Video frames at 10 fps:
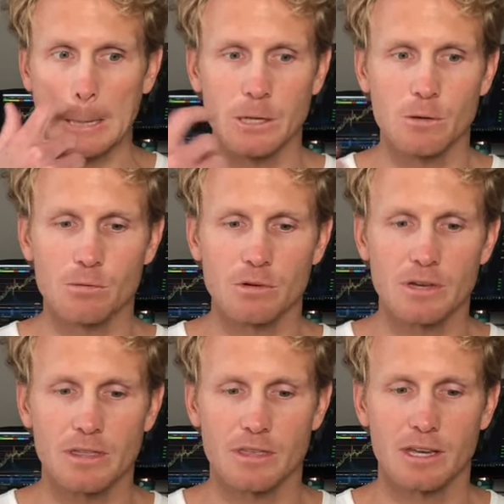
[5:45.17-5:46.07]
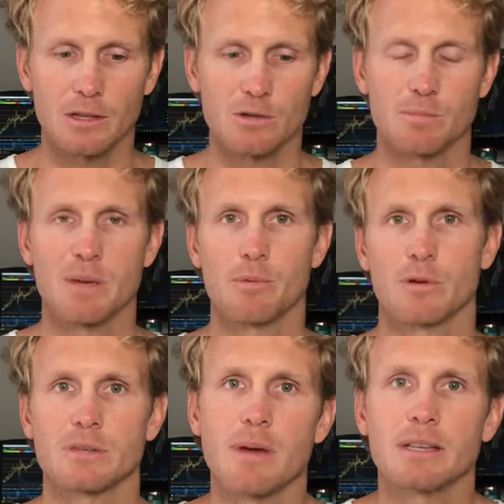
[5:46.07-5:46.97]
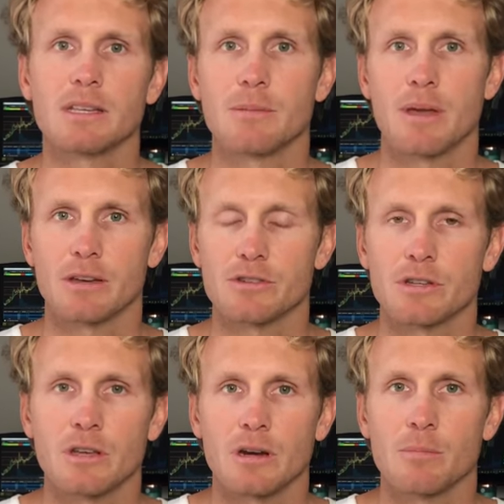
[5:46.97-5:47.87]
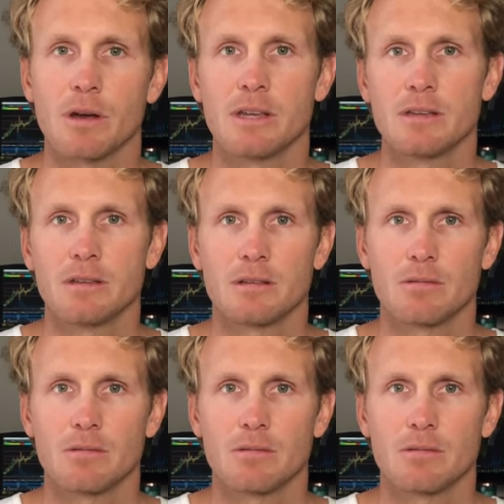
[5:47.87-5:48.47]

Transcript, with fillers: do you really think those people expected to make a shit ton of money